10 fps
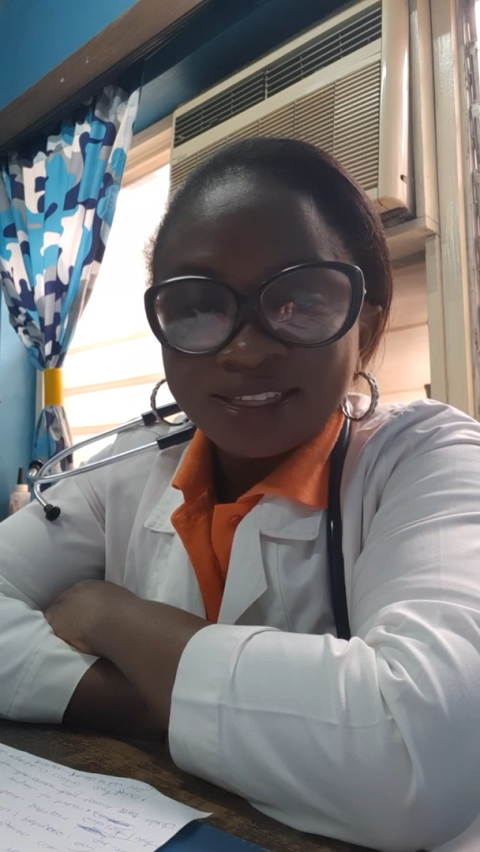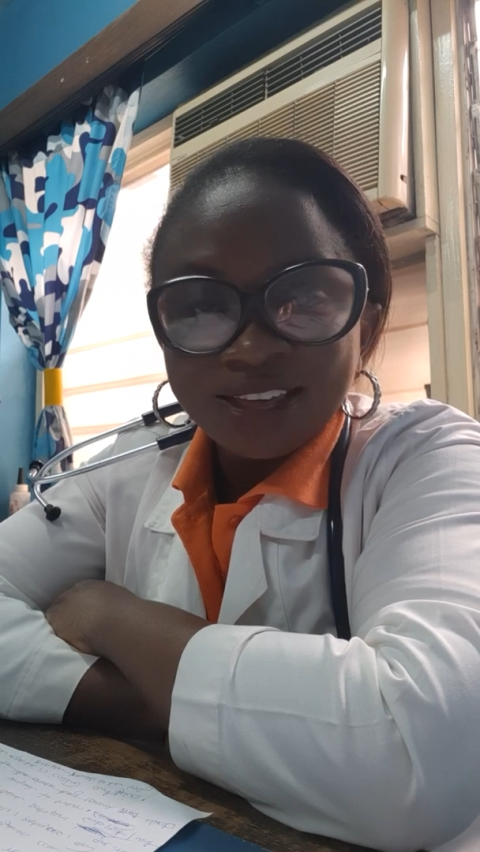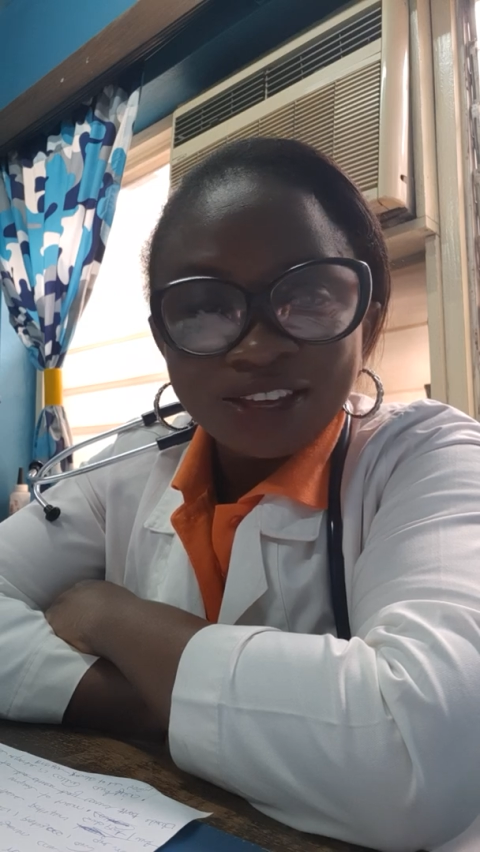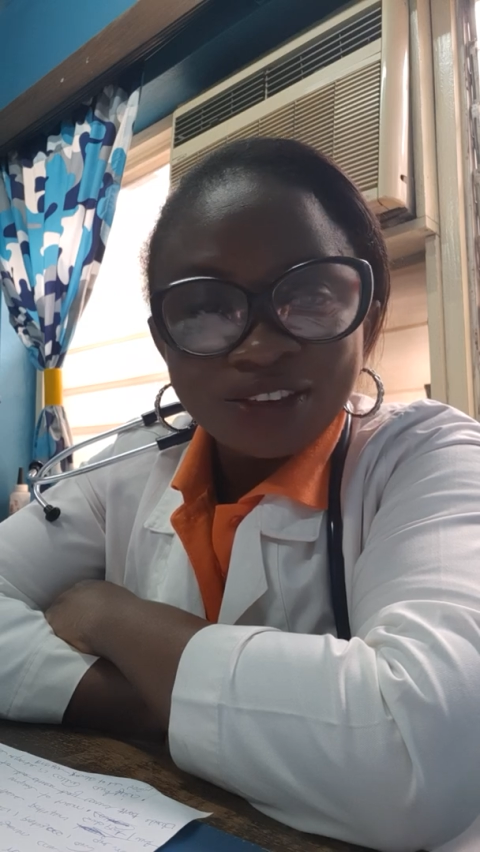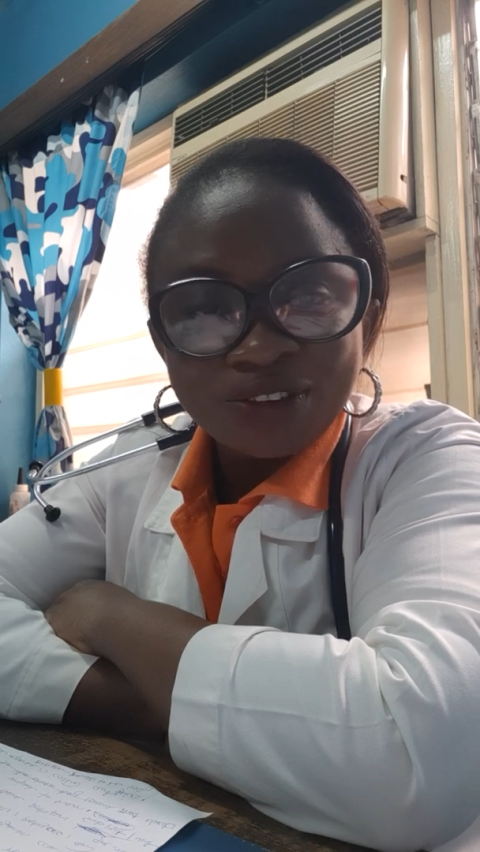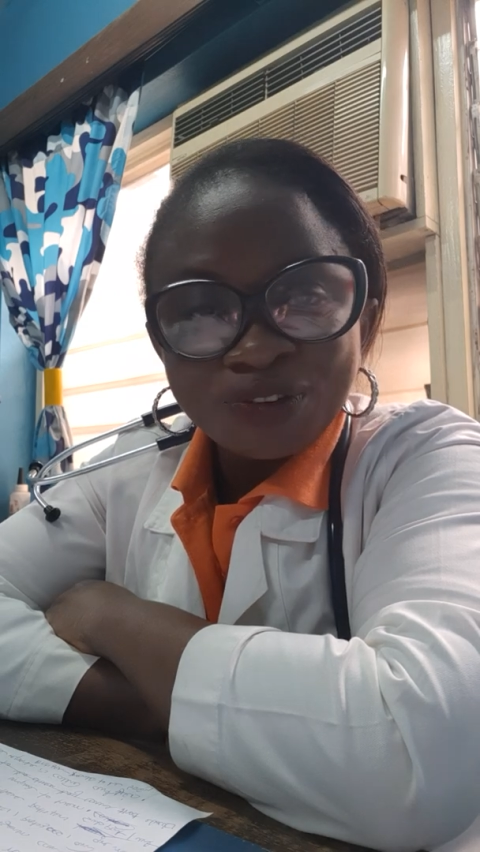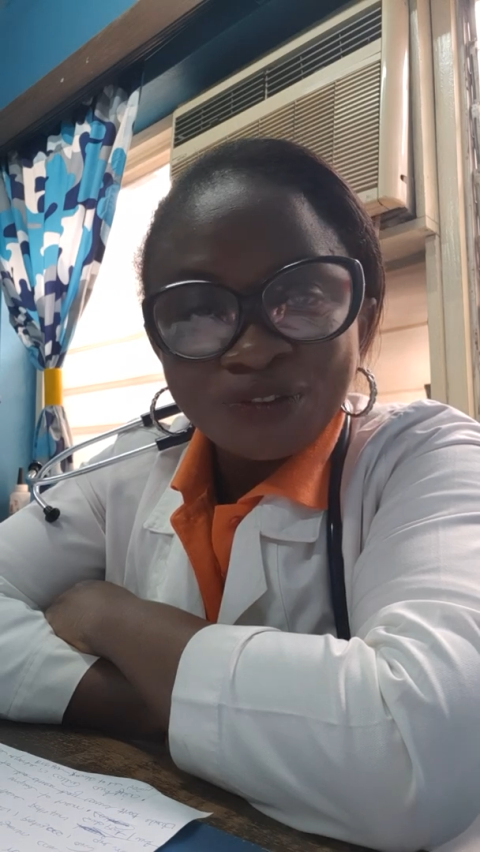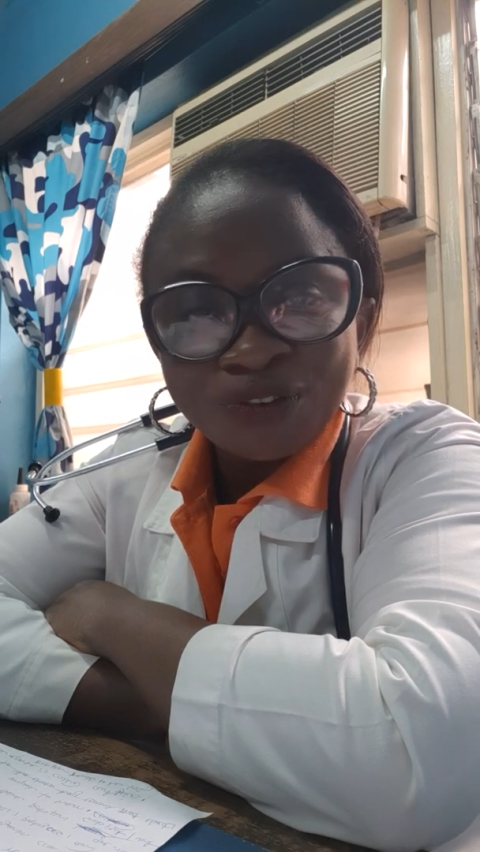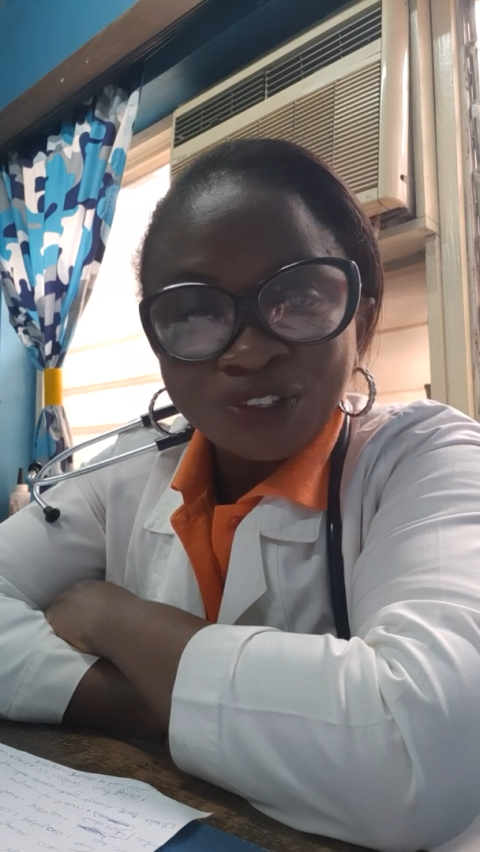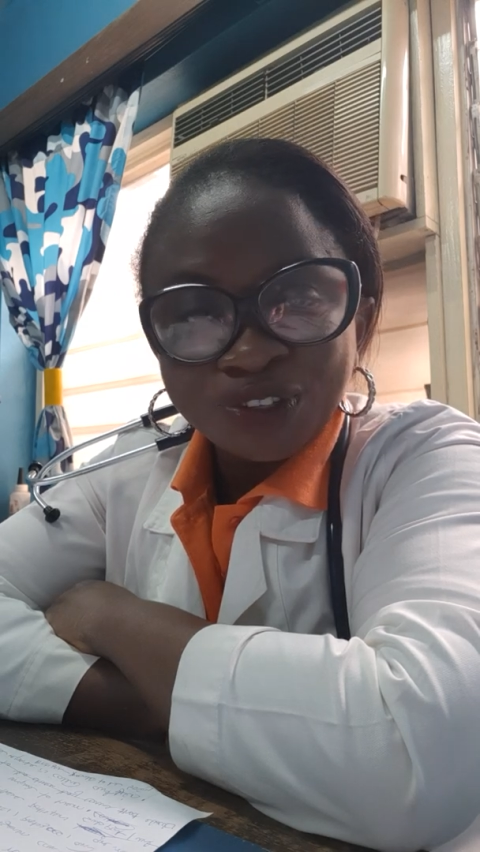Thank you
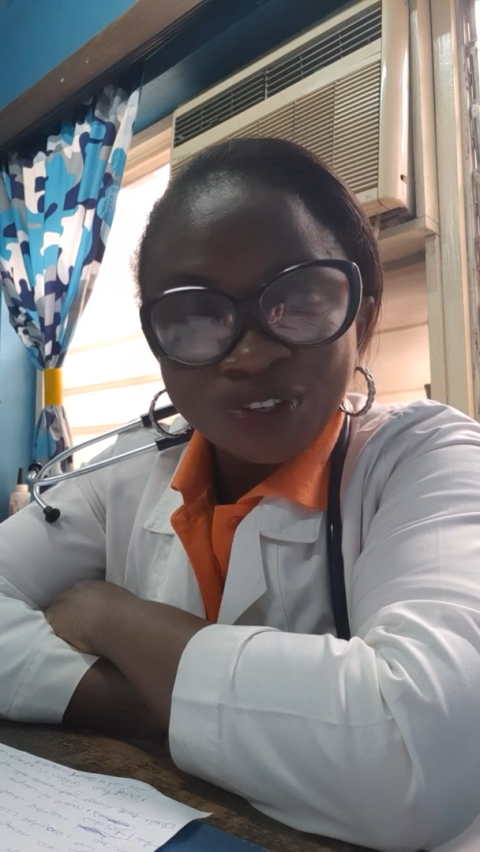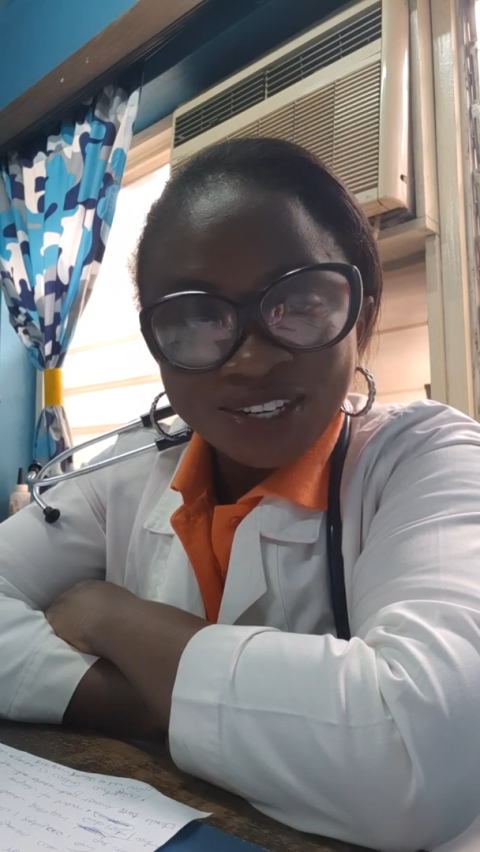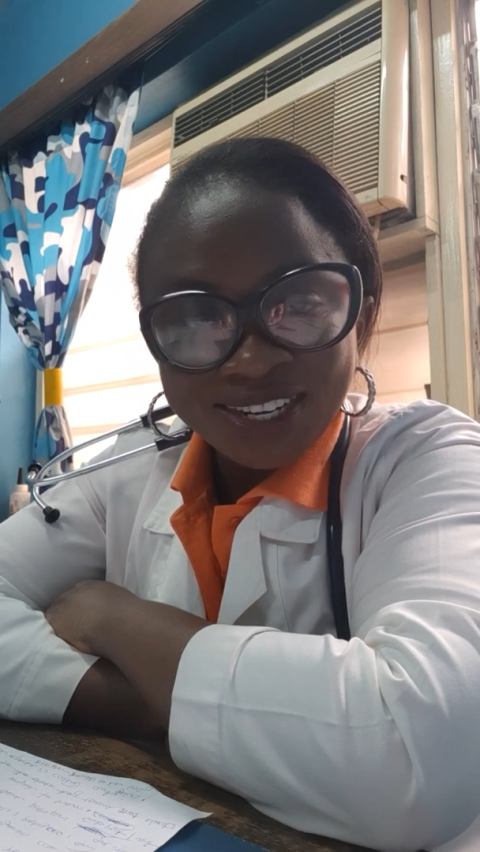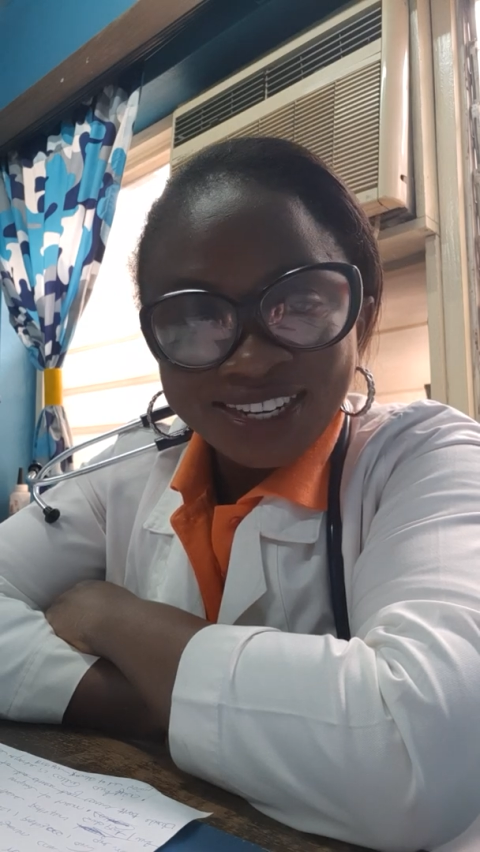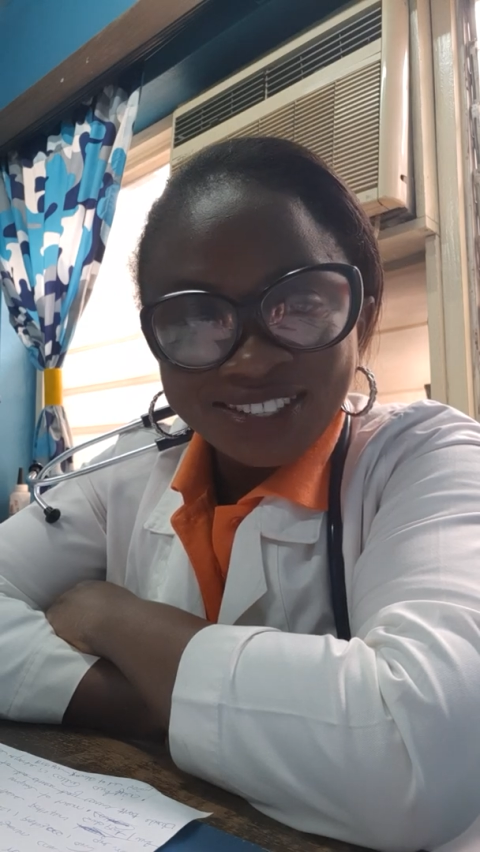for tuning